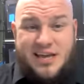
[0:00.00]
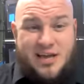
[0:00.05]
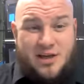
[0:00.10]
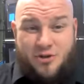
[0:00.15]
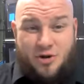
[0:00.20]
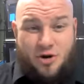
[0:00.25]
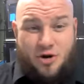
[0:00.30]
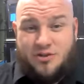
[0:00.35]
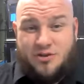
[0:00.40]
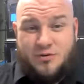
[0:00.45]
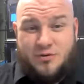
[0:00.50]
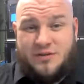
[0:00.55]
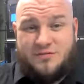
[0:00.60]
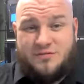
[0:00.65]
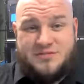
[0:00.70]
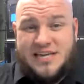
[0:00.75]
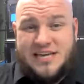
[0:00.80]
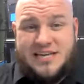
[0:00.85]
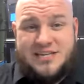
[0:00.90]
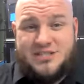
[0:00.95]
And we
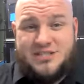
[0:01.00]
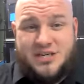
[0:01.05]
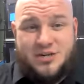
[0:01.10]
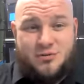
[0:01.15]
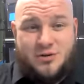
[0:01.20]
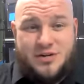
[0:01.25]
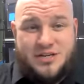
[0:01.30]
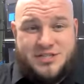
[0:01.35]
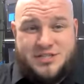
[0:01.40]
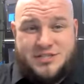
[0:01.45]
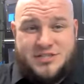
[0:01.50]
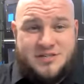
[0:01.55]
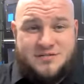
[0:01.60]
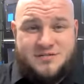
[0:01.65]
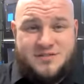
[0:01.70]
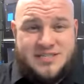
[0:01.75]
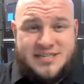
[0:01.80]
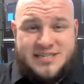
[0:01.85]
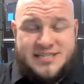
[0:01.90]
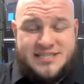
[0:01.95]
have 10 generations
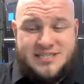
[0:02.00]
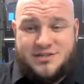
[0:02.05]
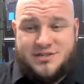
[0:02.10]
of snakes